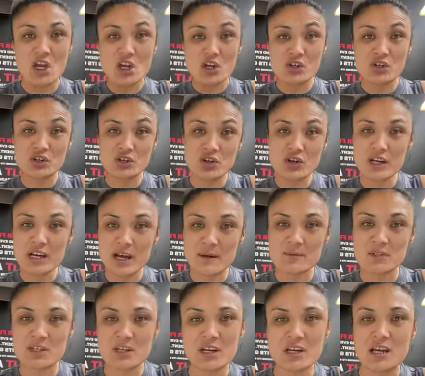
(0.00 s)
You're turning
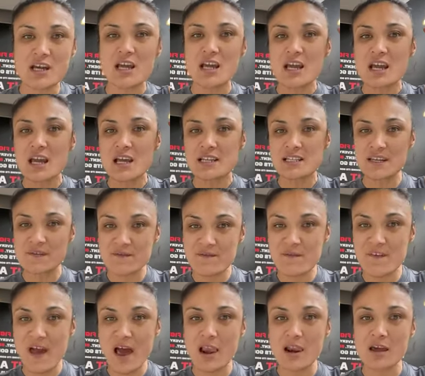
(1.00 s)
up to
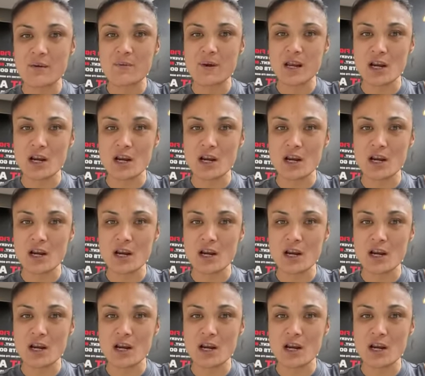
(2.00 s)
develop